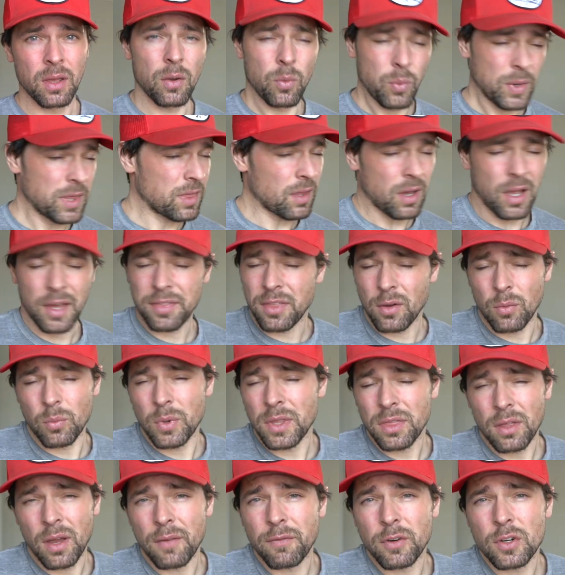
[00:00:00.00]
We
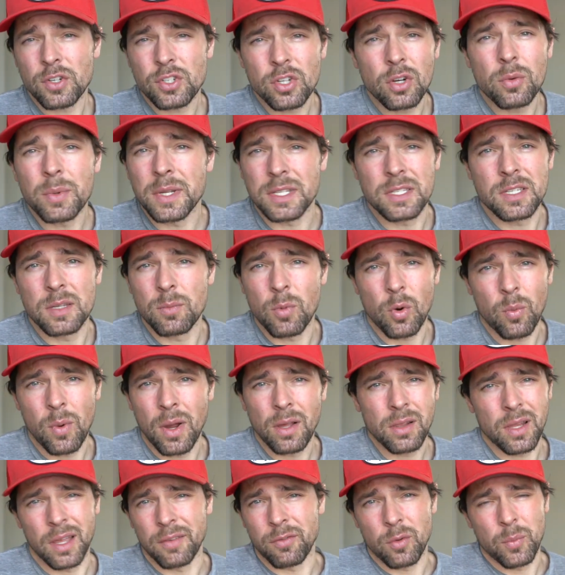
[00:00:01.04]
thought for sure we'd see more
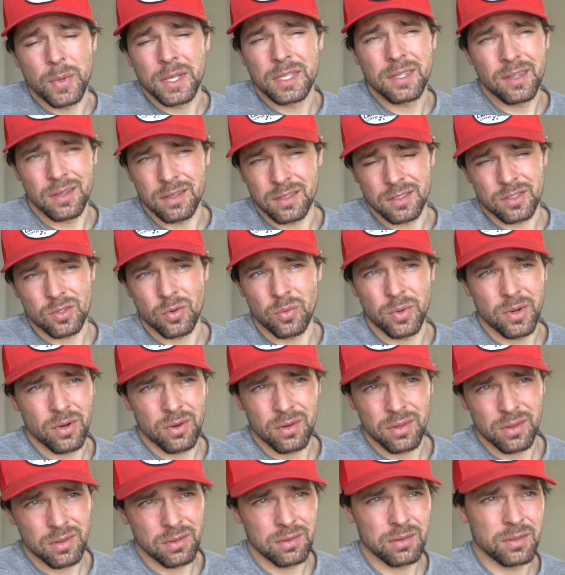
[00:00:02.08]
wildlife, and we didn't. So we
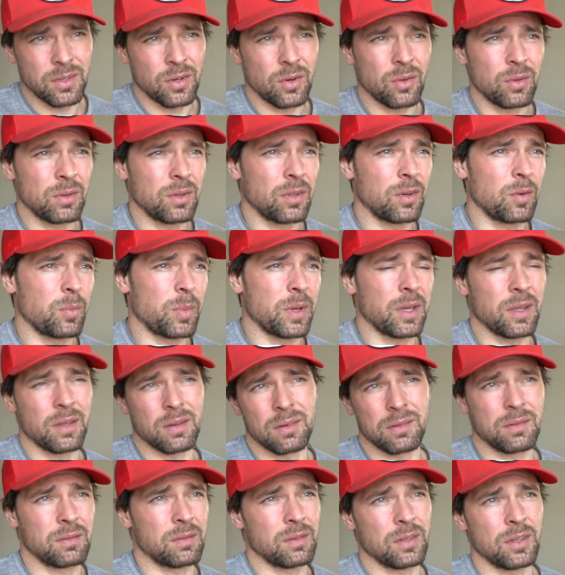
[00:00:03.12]
were, a little
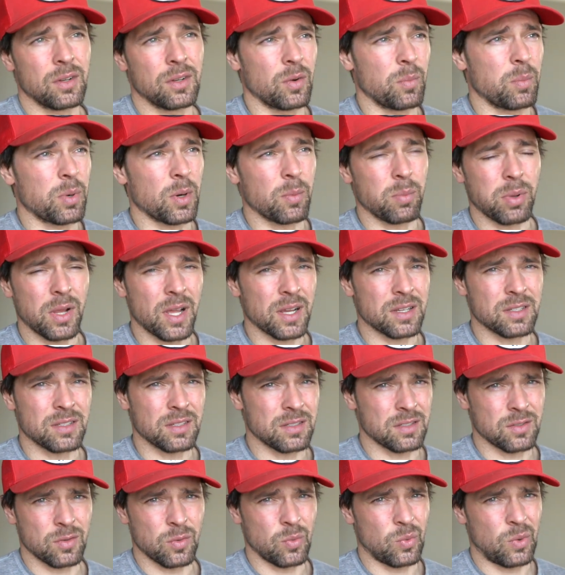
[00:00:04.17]
bit, perplexed
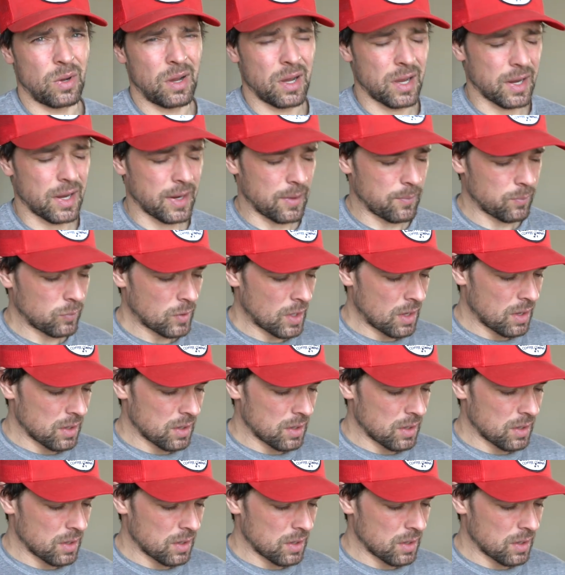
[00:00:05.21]
as to why.